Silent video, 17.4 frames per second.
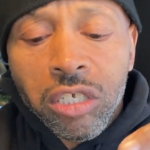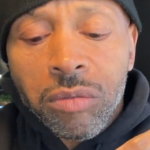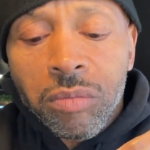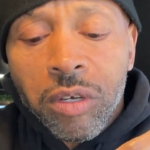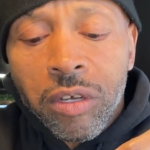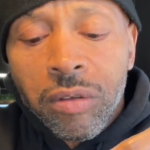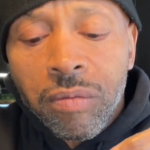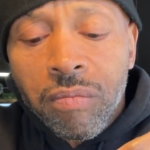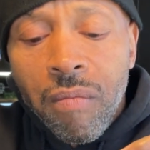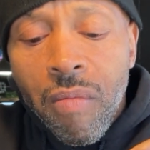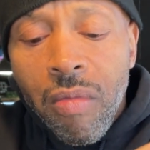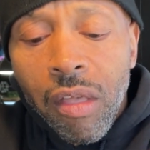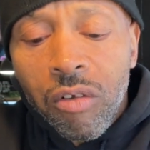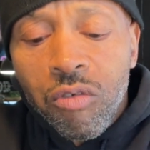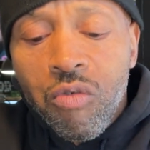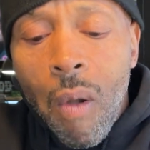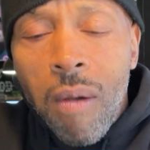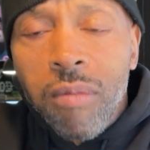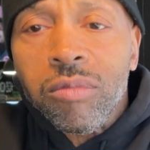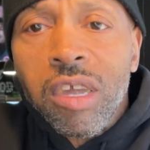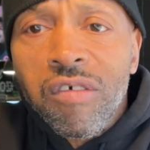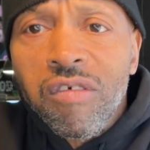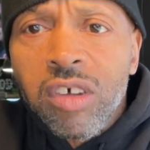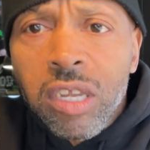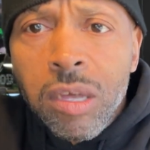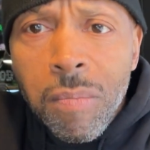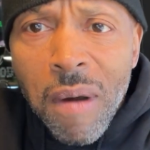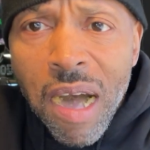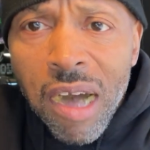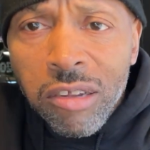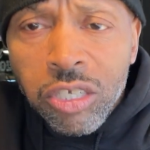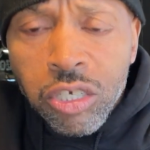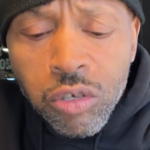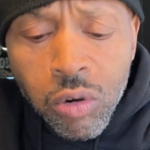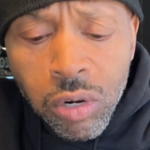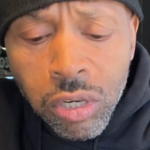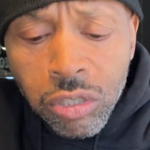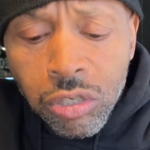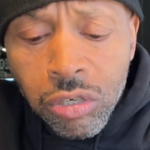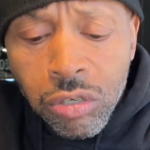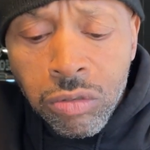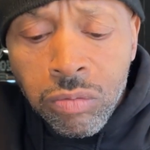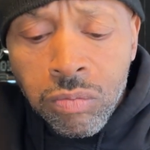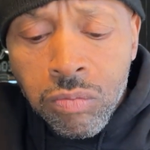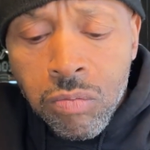man. They really piled it on too.